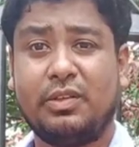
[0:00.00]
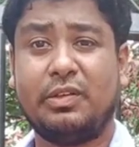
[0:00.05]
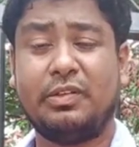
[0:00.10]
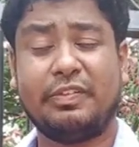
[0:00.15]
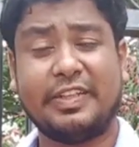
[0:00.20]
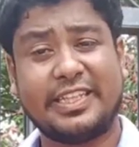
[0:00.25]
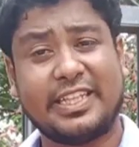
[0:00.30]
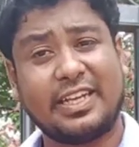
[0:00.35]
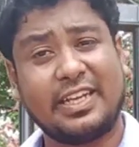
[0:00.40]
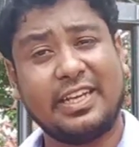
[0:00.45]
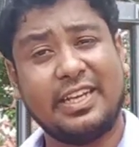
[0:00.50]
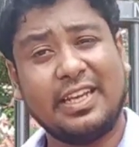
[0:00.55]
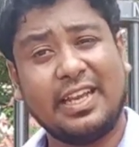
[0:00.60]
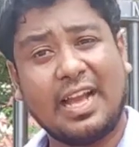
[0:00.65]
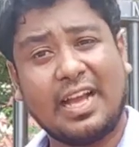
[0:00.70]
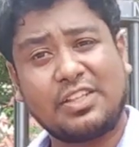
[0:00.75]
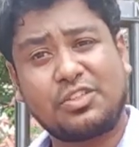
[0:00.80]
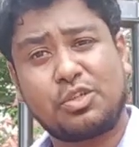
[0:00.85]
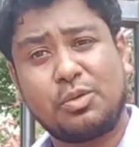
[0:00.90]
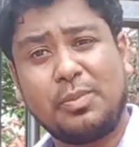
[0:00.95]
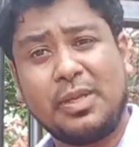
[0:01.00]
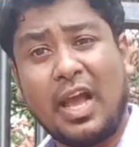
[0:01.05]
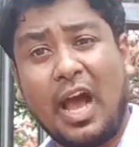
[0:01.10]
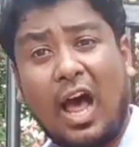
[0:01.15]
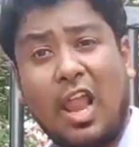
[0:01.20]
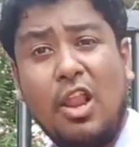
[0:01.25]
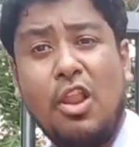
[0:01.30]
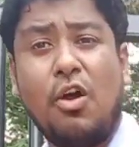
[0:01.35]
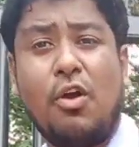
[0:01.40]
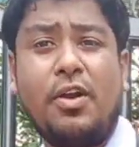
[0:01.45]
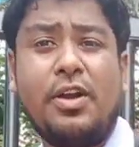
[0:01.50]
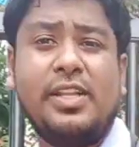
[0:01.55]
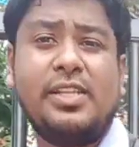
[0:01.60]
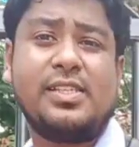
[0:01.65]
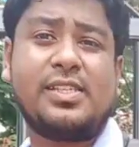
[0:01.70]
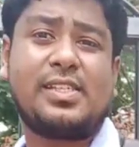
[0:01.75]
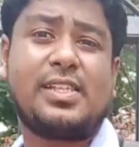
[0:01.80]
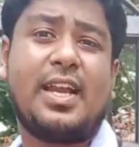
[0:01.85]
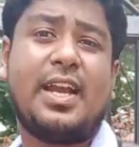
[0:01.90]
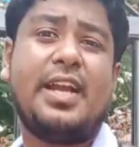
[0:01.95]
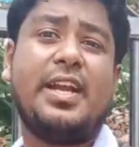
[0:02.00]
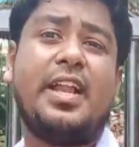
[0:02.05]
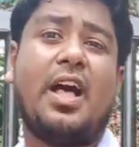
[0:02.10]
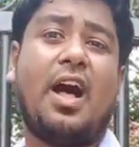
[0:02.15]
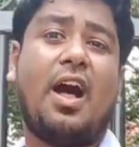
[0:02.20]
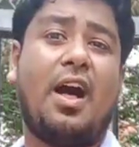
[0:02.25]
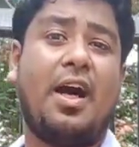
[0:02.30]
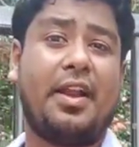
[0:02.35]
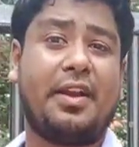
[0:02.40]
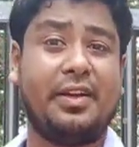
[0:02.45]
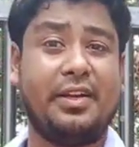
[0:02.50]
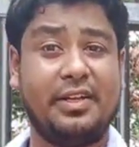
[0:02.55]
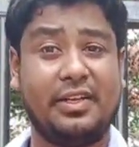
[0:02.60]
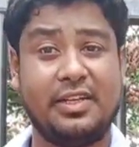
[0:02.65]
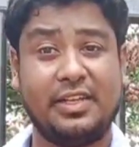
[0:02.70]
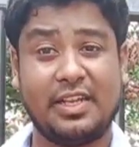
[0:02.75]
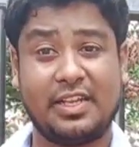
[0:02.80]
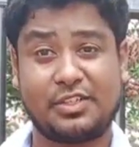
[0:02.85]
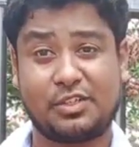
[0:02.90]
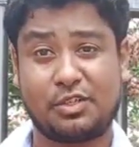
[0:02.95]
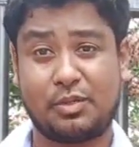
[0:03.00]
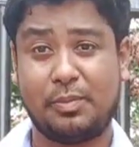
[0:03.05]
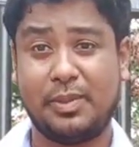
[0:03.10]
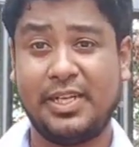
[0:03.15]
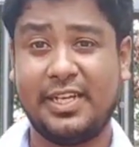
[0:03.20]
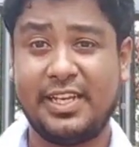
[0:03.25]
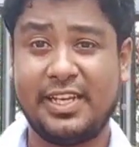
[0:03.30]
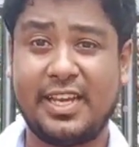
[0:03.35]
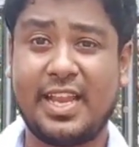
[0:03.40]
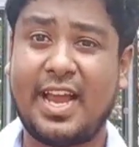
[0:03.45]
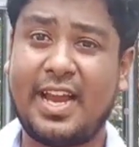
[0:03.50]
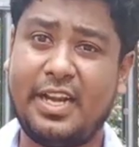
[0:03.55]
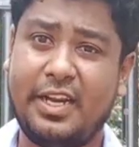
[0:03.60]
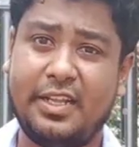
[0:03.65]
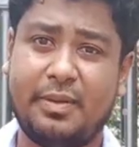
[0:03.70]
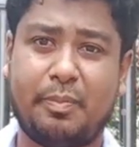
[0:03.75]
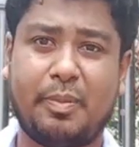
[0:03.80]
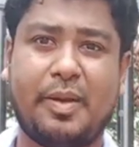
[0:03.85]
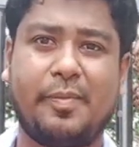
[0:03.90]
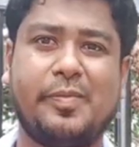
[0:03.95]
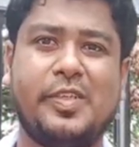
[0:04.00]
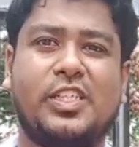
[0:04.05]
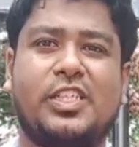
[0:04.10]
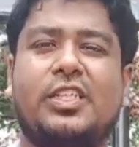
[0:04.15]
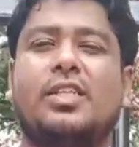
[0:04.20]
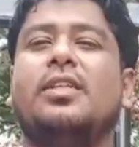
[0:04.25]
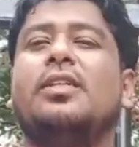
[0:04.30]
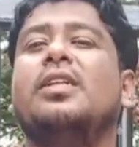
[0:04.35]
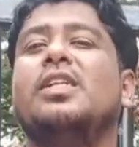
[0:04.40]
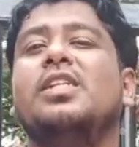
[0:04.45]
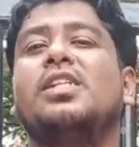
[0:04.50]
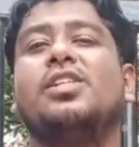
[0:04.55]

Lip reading: whether he has to be allowed inside or he has to be denied permission.